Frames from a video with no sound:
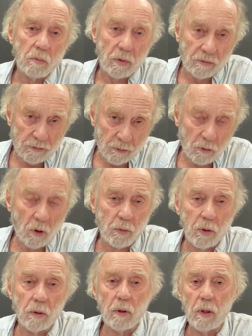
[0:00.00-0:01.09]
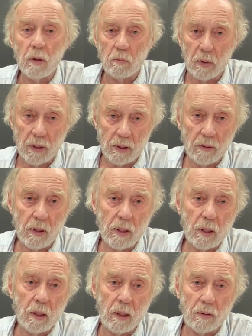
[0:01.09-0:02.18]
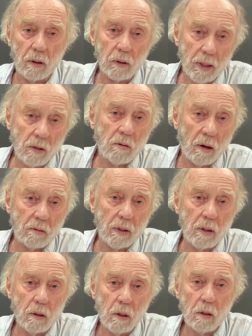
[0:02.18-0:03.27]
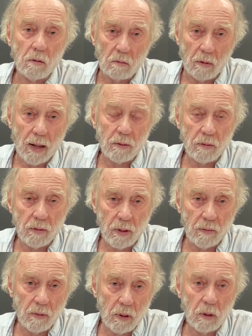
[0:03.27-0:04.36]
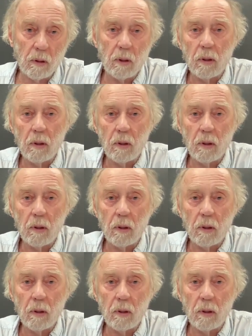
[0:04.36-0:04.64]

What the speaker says: performer, but in the literary rather than